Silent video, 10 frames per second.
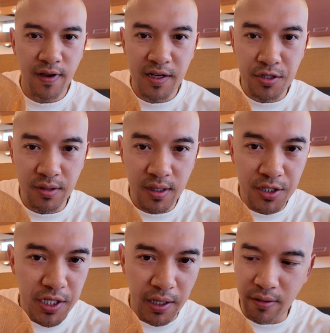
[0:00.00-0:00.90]
Fatty tuna,
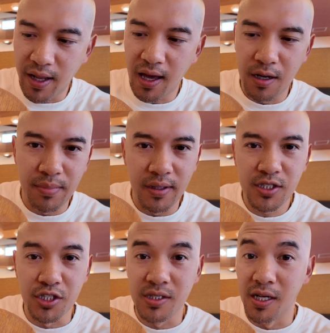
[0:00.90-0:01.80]
Jiki already had a piece.
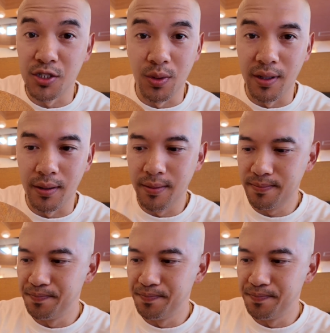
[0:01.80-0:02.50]
She said it's really good.